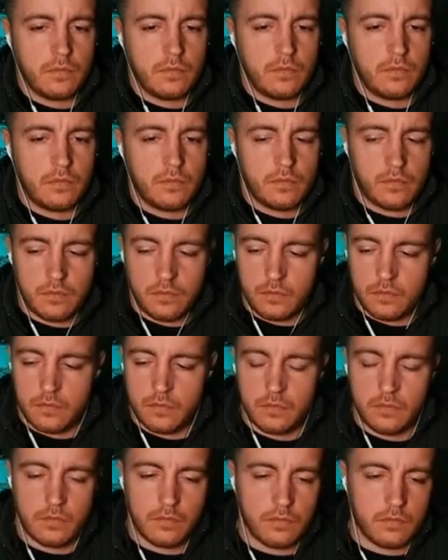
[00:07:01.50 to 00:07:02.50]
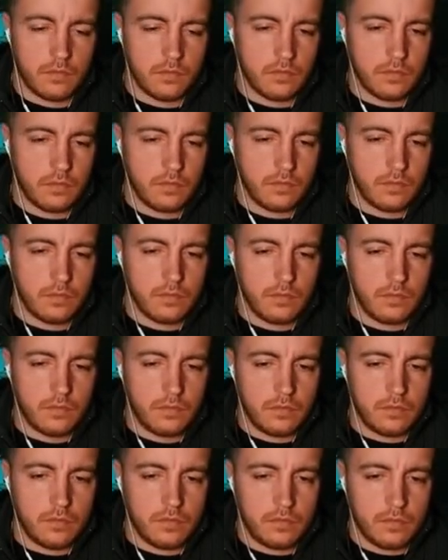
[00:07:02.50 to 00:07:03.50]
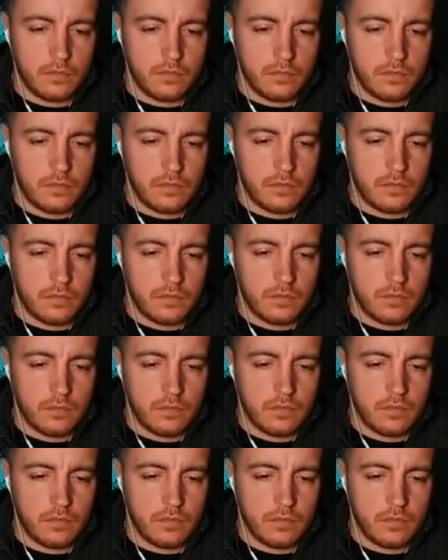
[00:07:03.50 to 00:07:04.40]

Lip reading: This person isn't speaking.